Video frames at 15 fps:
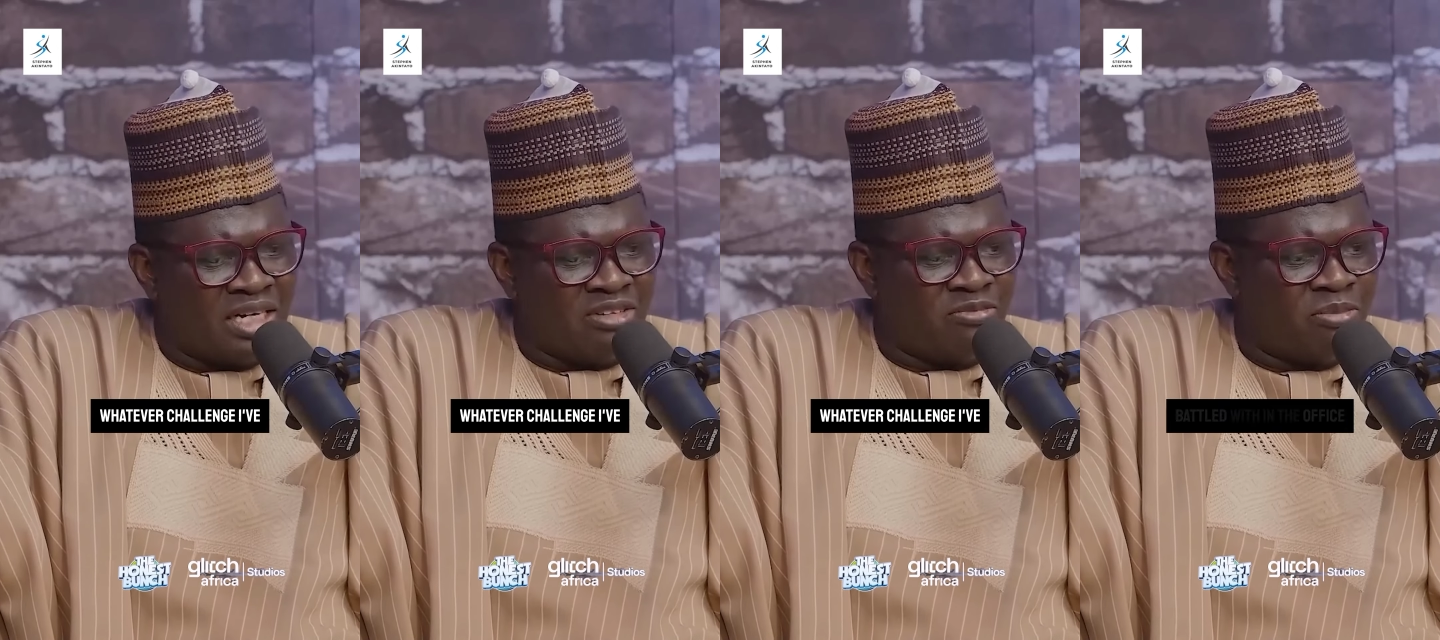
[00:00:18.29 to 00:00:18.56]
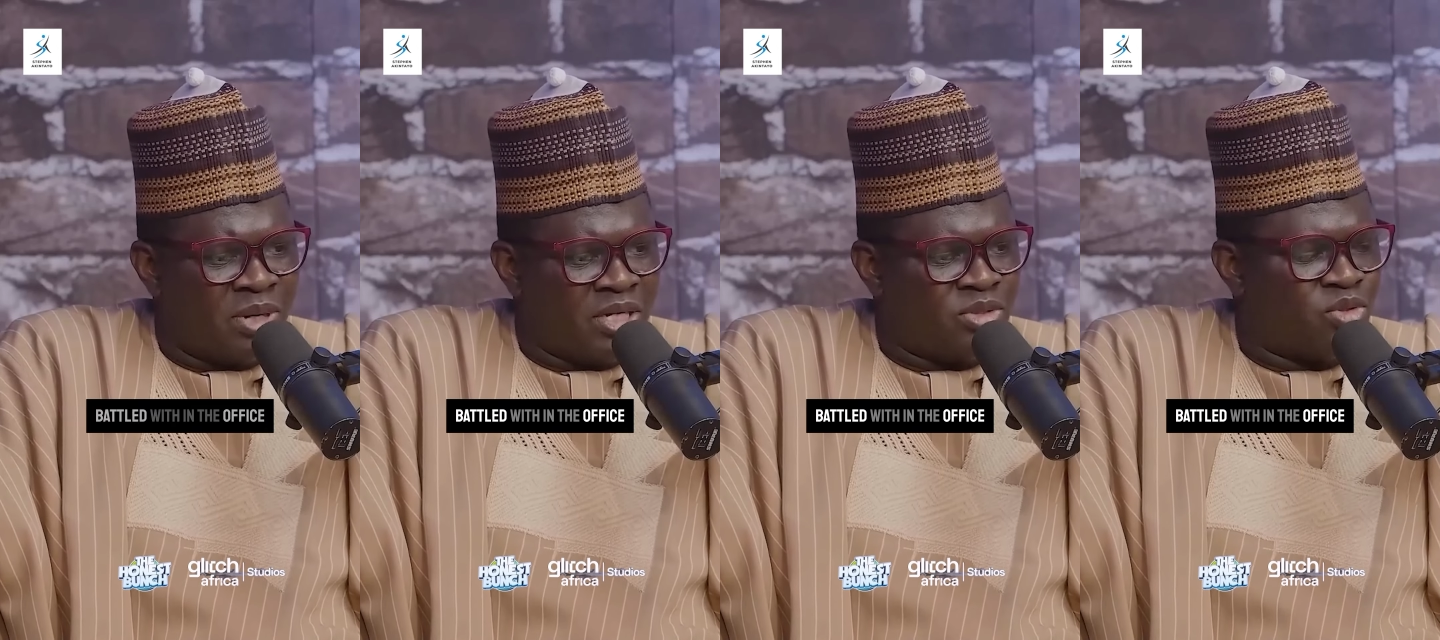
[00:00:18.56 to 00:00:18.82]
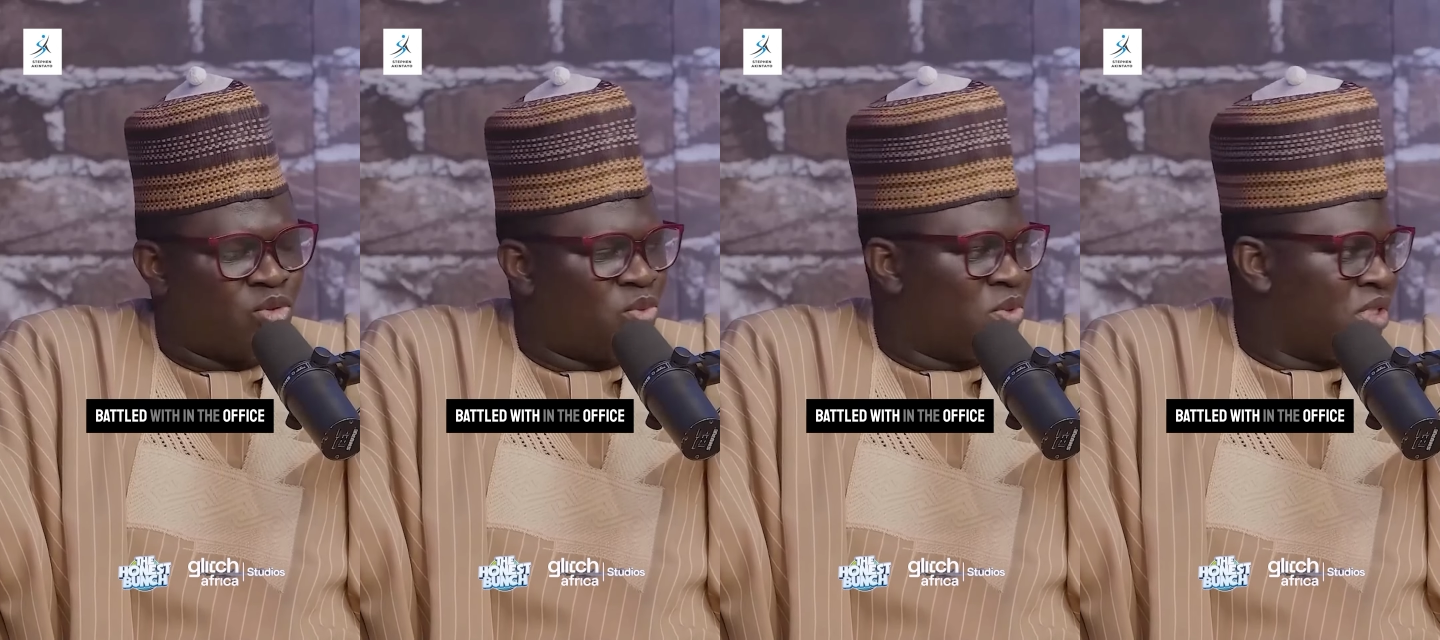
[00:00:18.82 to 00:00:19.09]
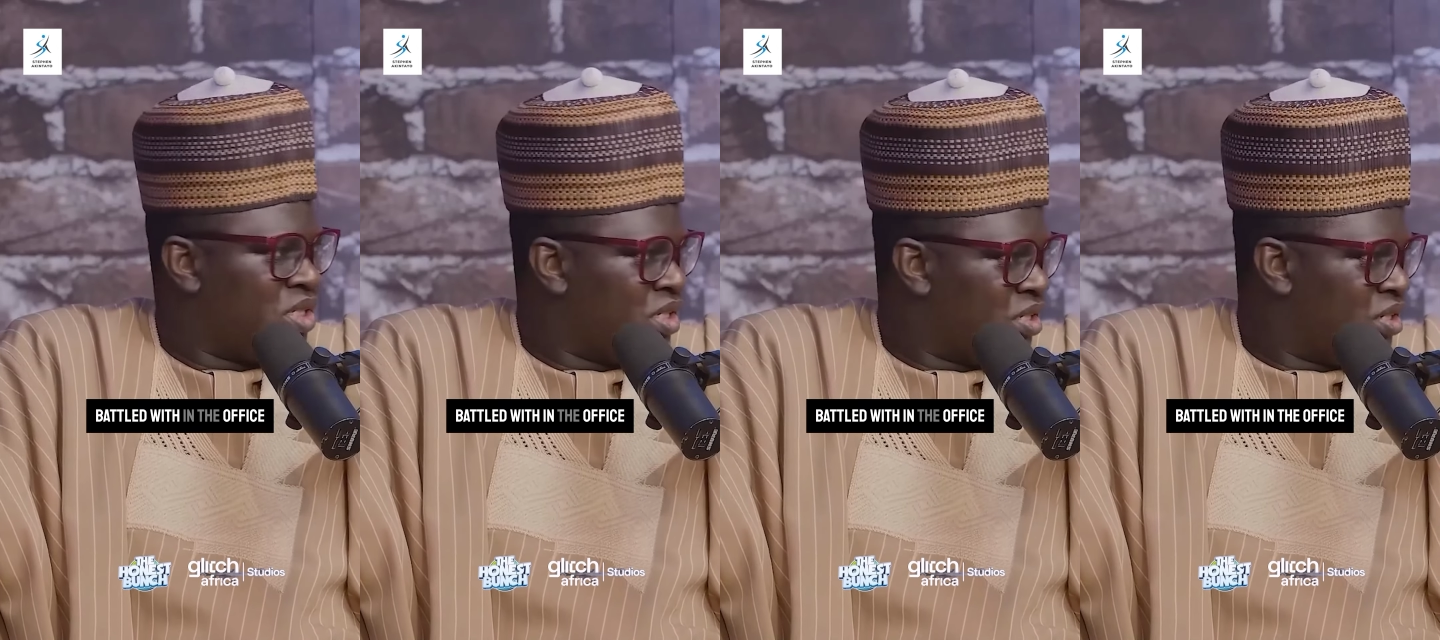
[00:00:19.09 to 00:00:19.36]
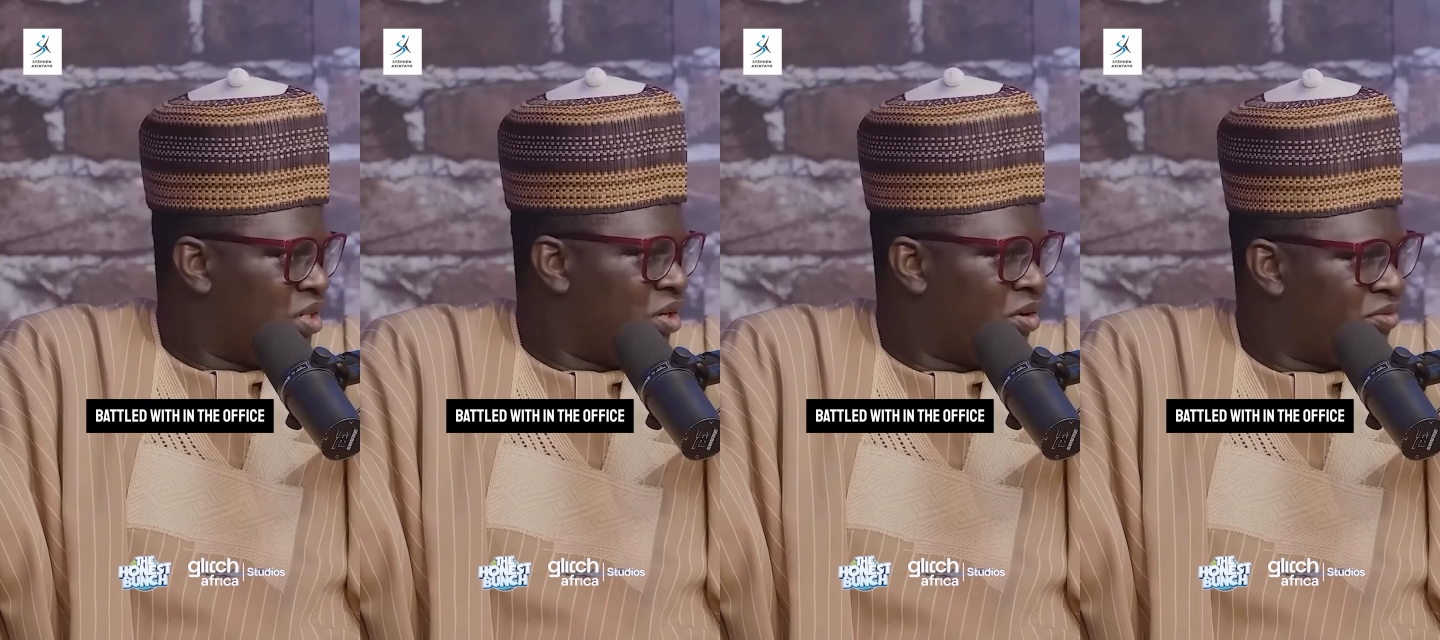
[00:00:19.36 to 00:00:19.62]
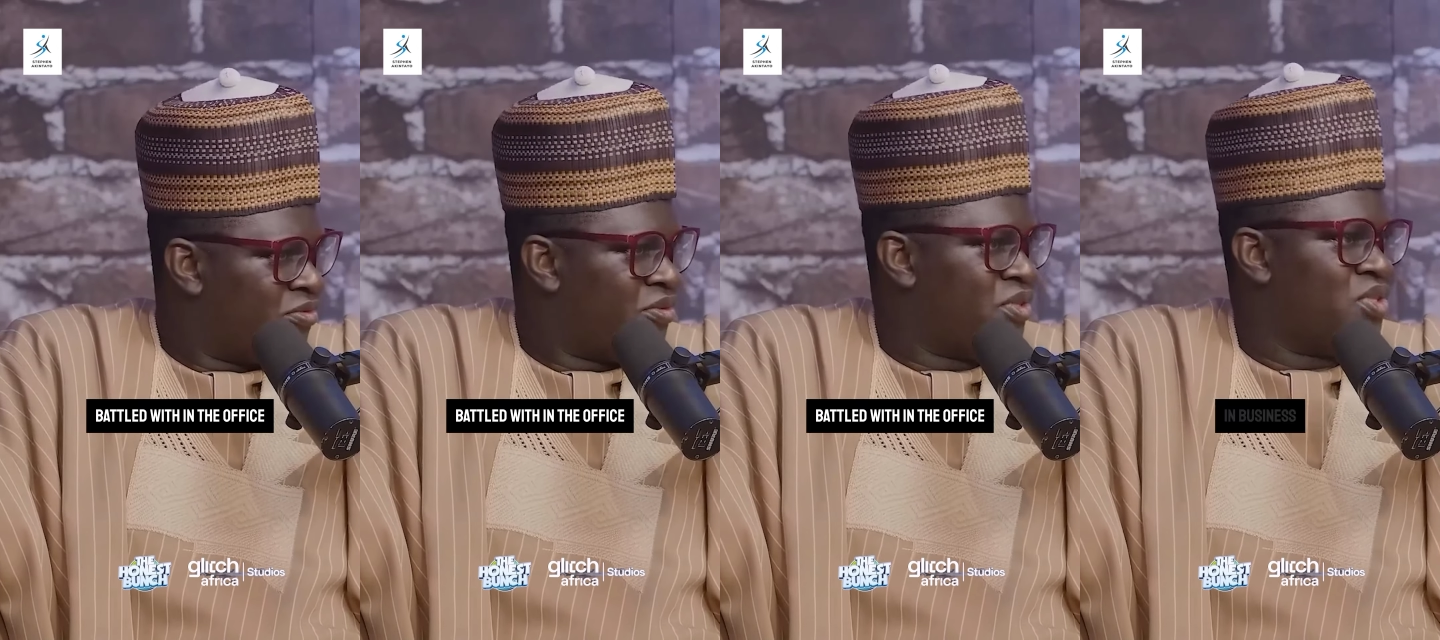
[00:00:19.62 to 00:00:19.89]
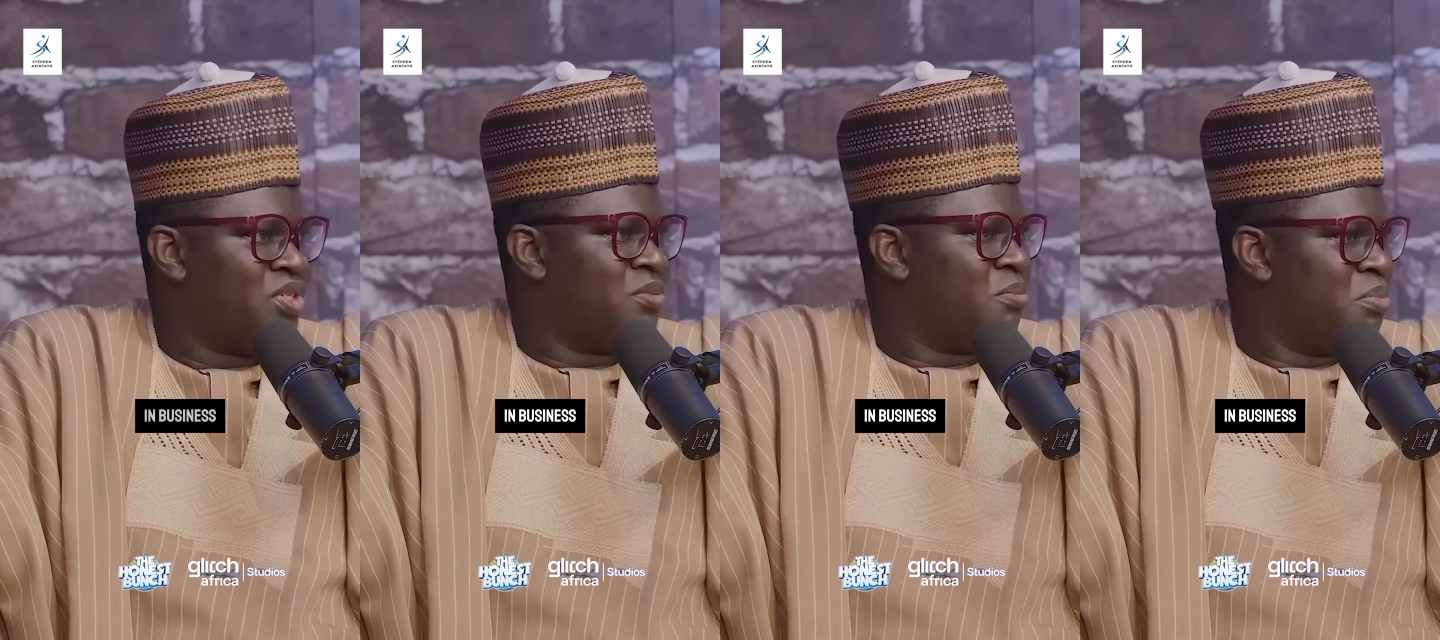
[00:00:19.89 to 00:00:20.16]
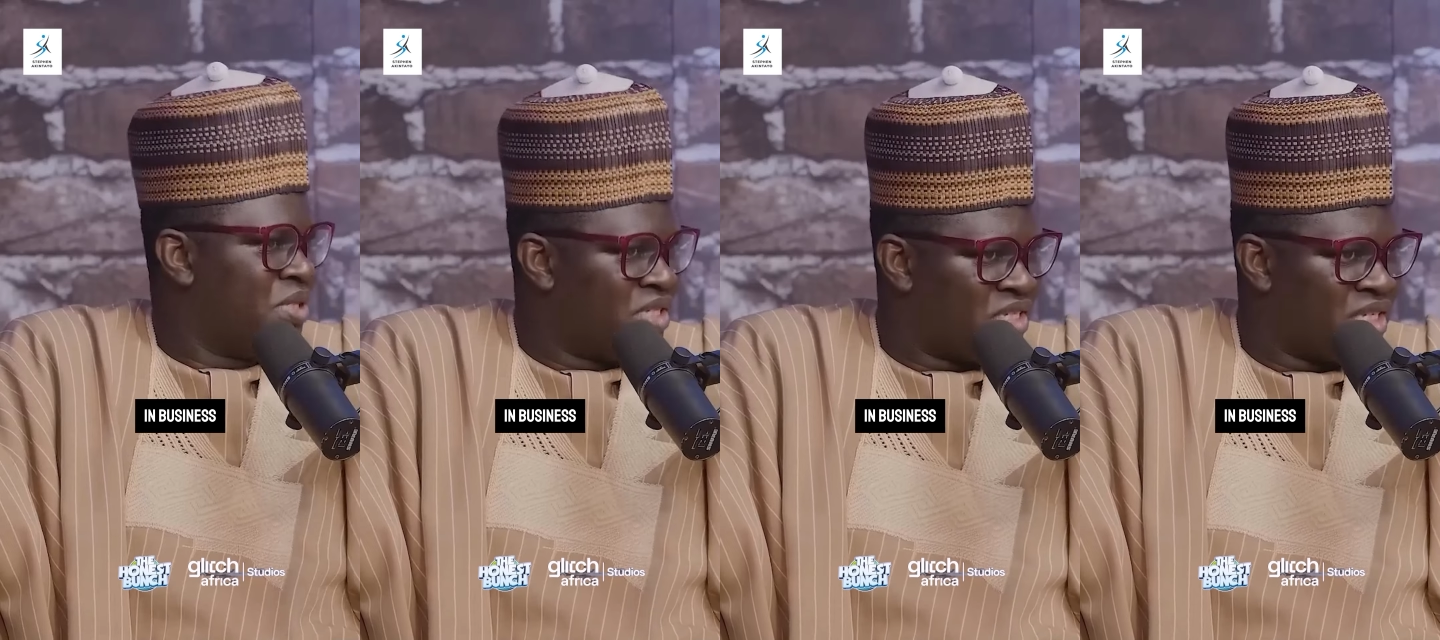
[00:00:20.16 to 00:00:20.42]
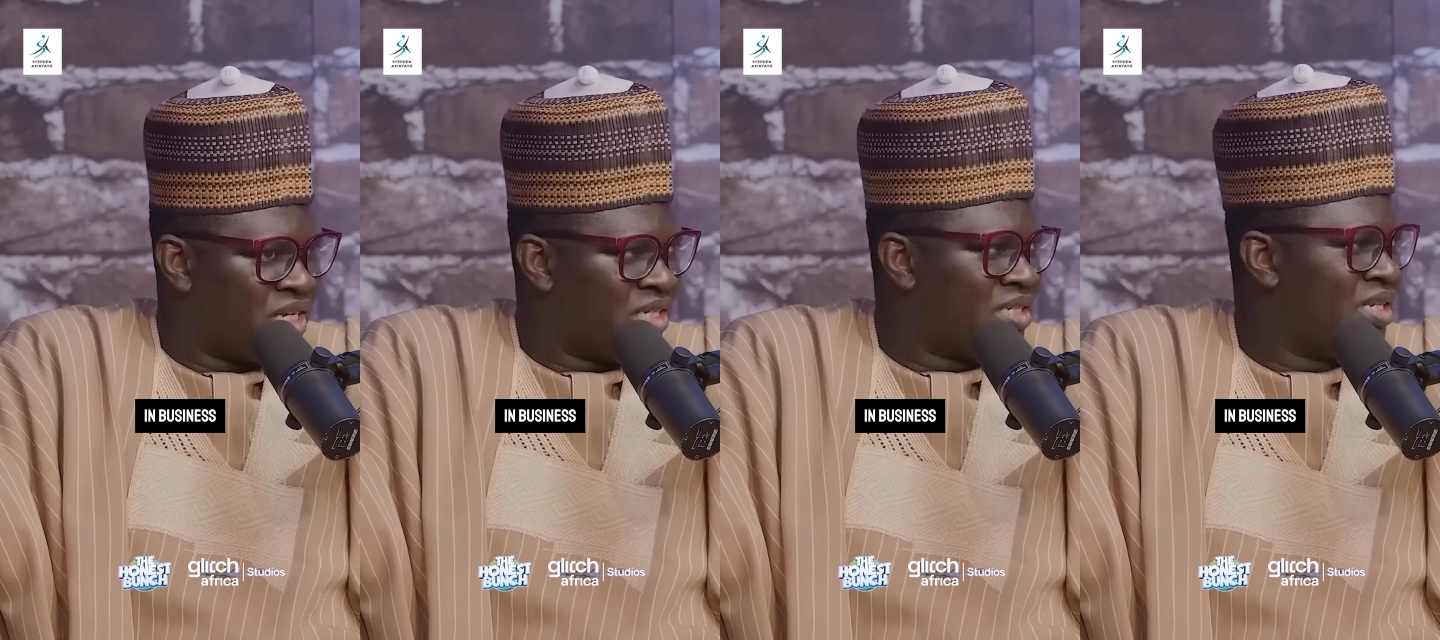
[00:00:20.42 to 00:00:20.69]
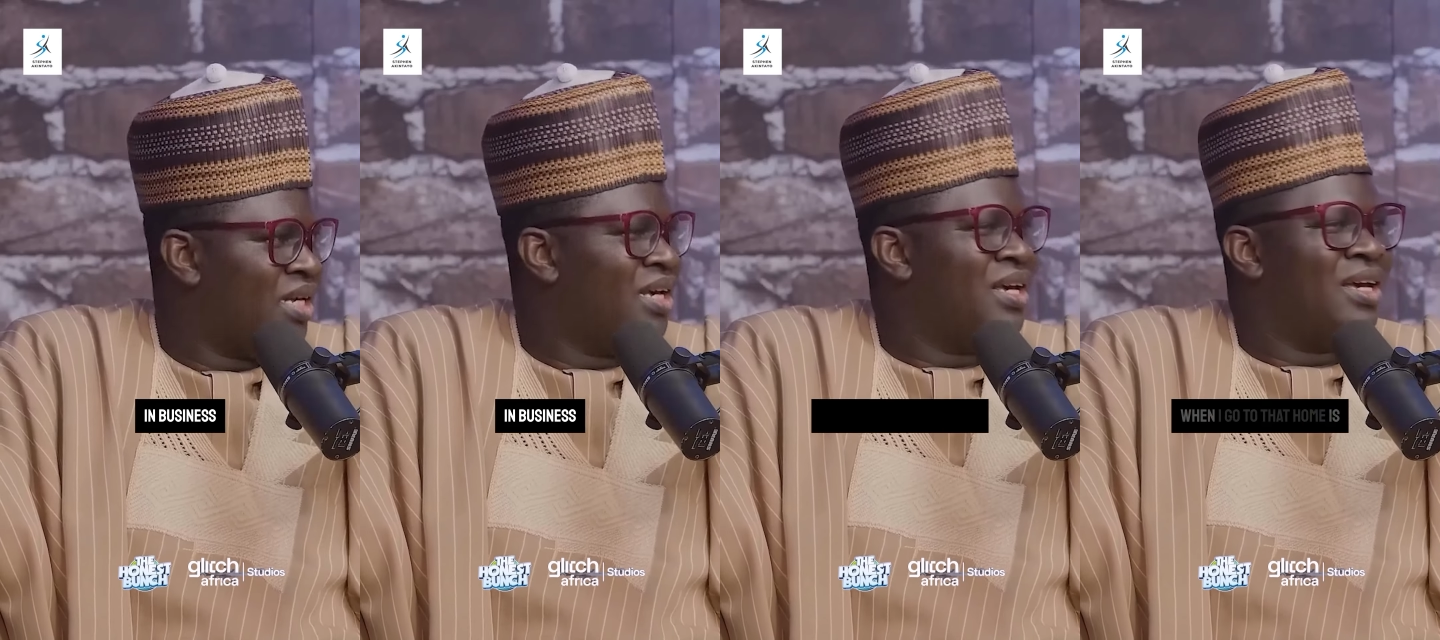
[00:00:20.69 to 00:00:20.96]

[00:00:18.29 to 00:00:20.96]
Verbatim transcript: I've battled with in the office, in business,